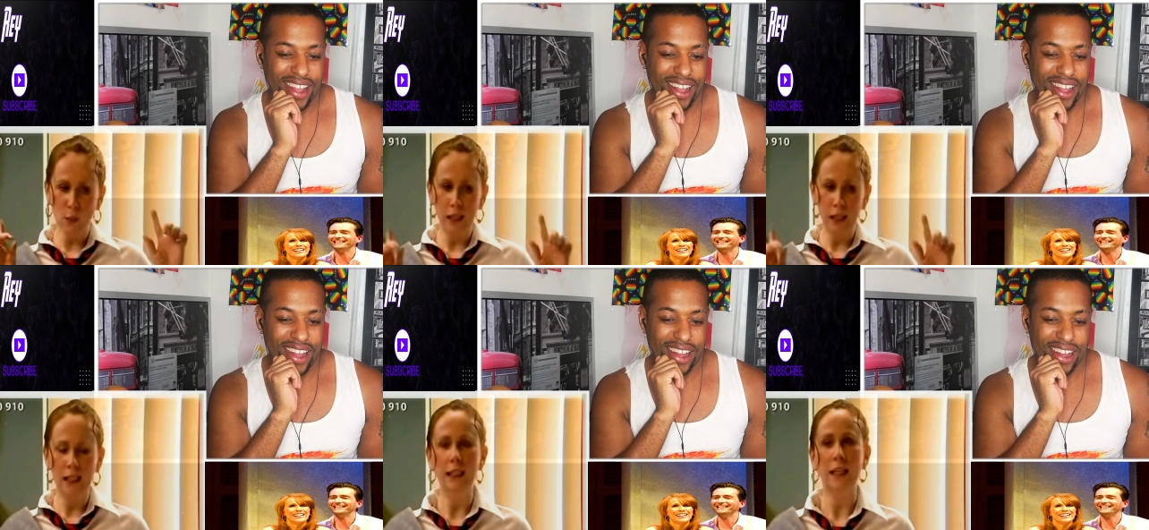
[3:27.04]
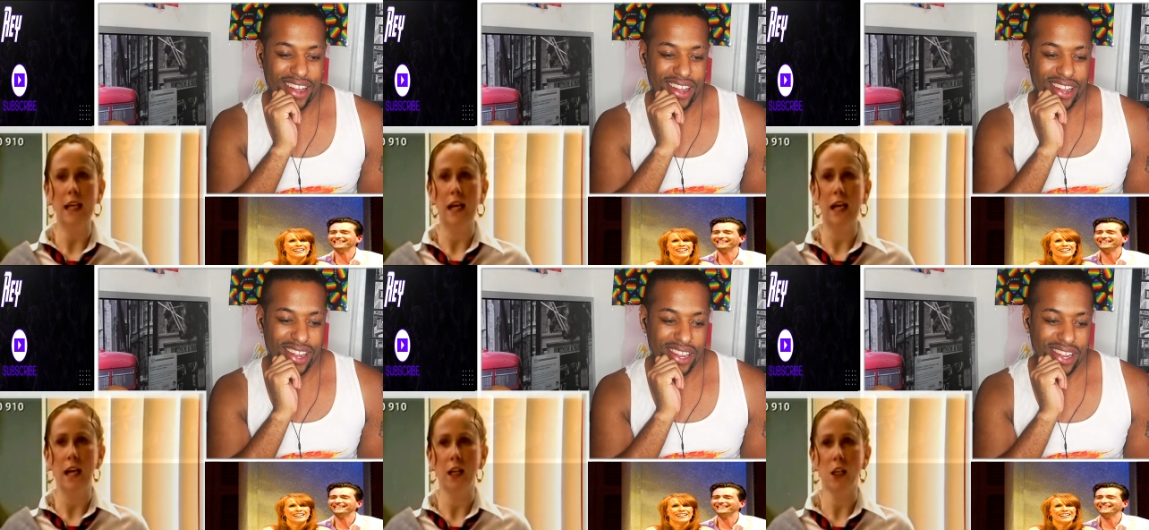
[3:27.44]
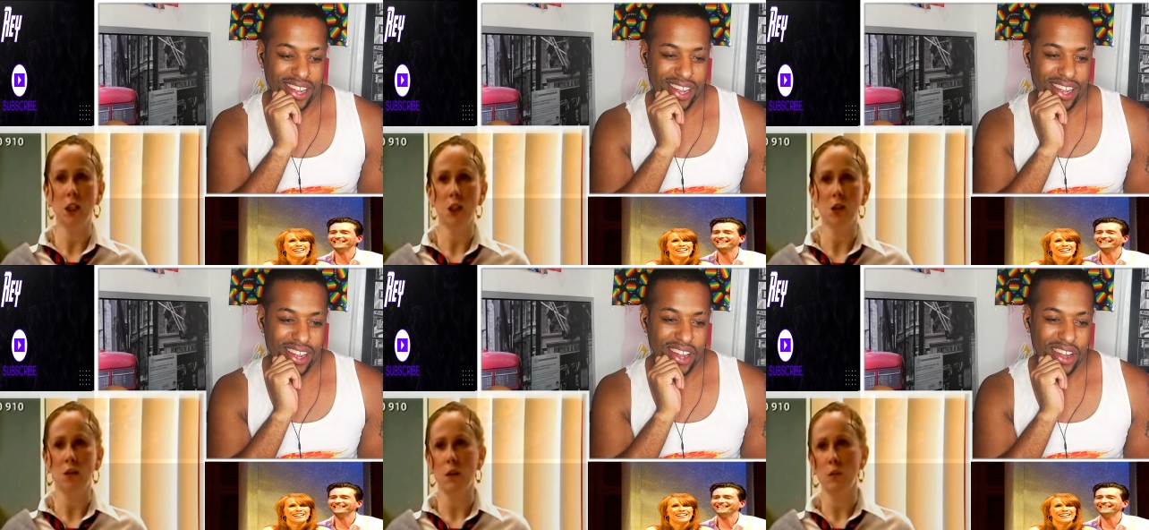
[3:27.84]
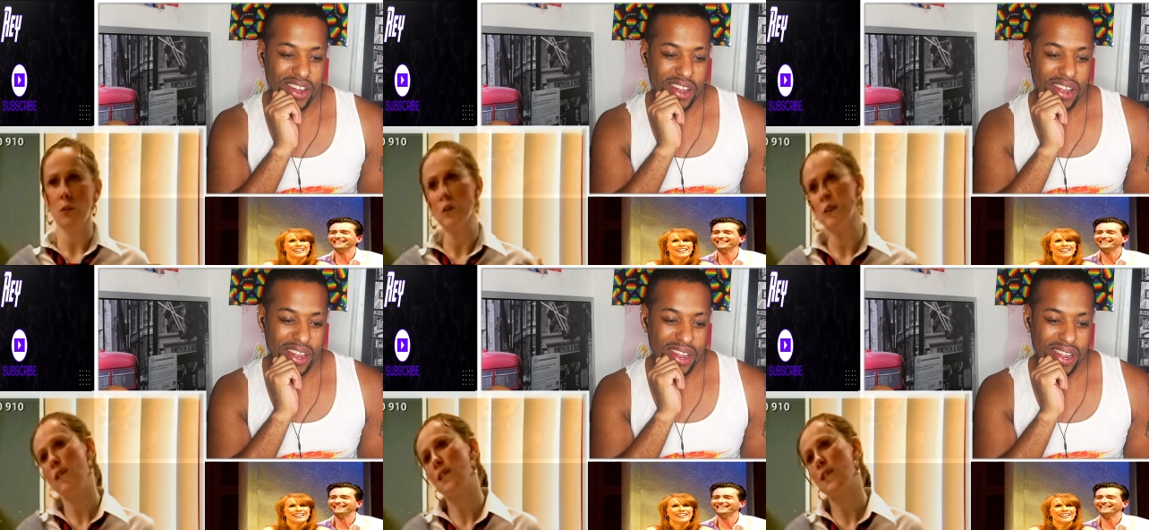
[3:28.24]
Speaker 1: double English or
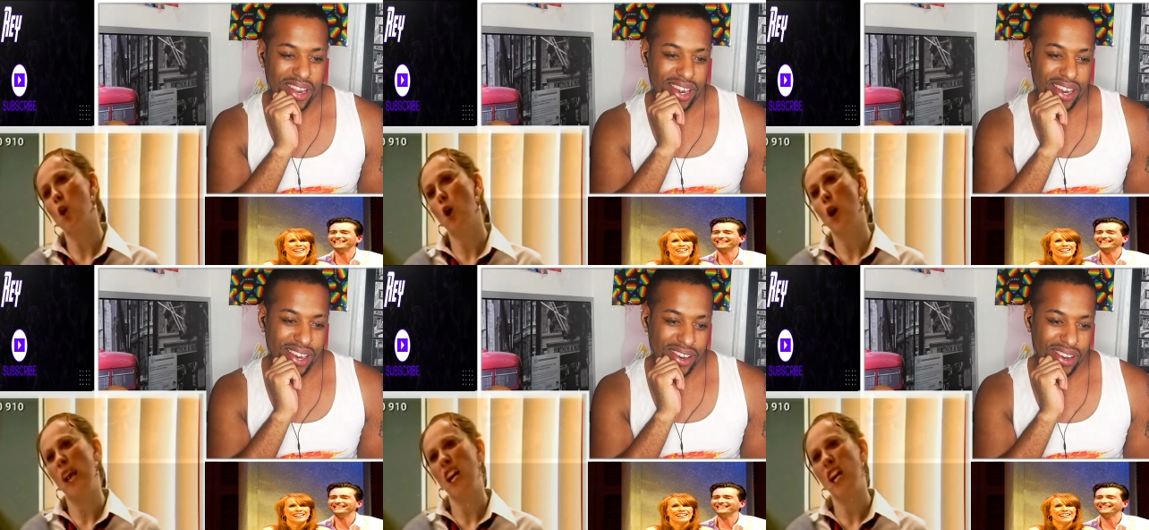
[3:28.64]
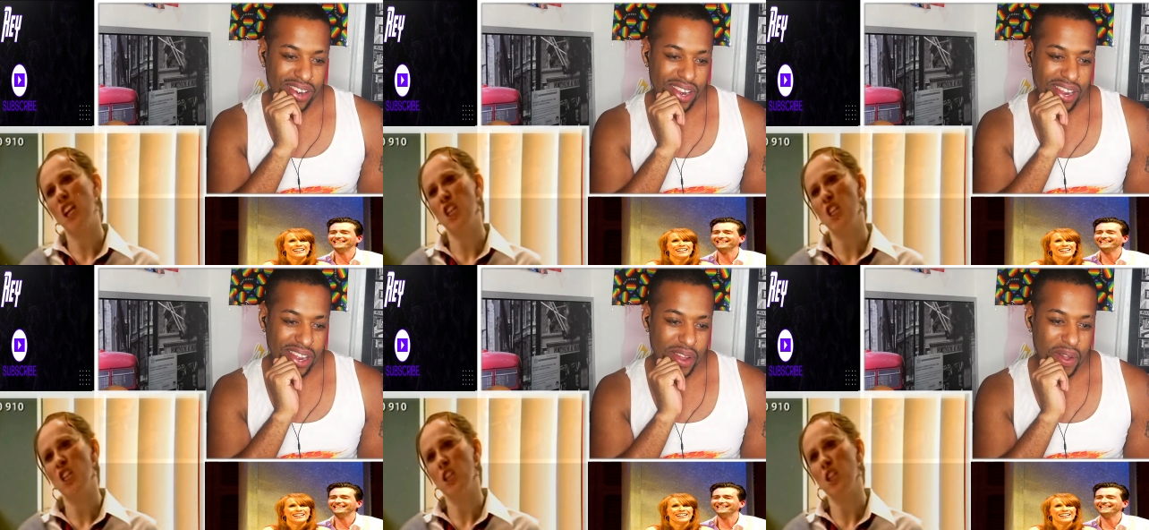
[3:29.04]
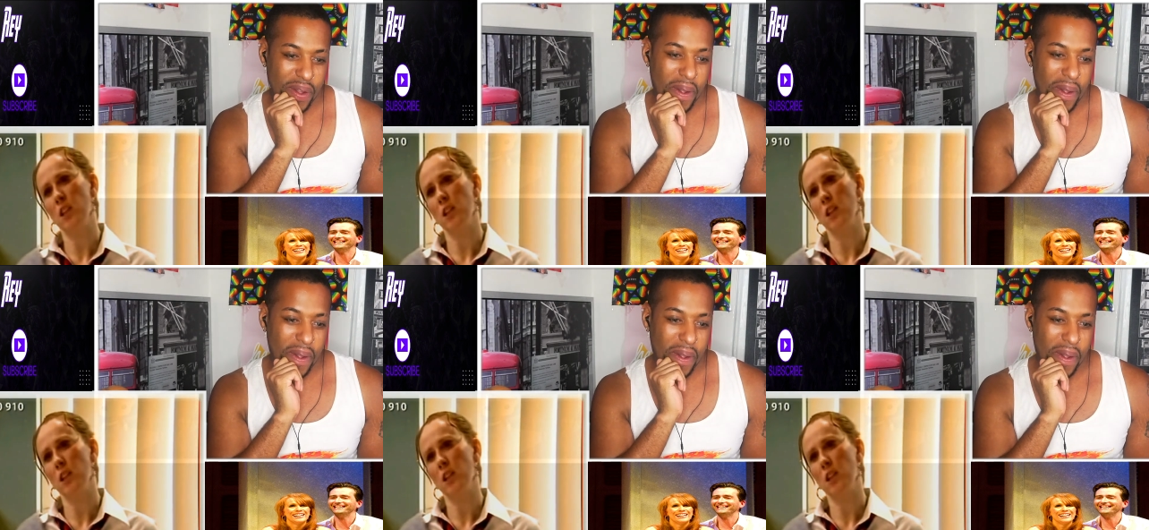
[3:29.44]
double Scottish?